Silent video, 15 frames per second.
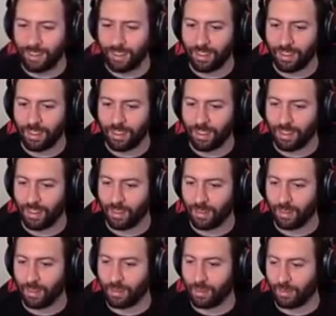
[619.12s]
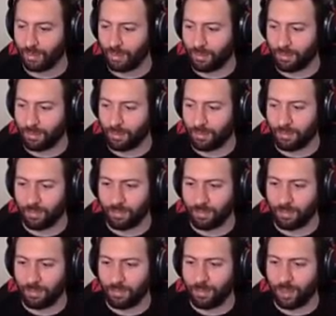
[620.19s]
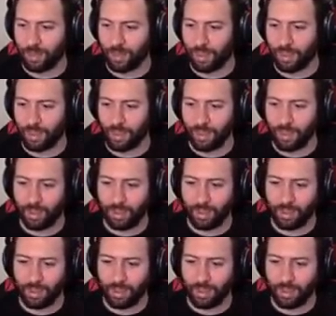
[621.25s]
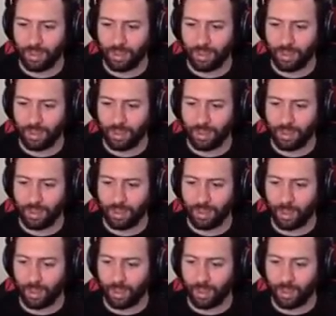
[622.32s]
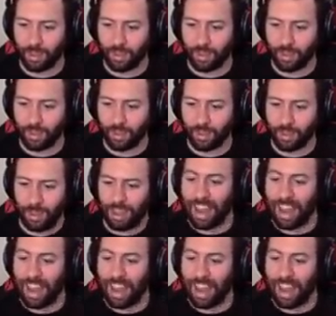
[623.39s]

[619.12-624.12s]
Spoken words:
This person isn't speaking.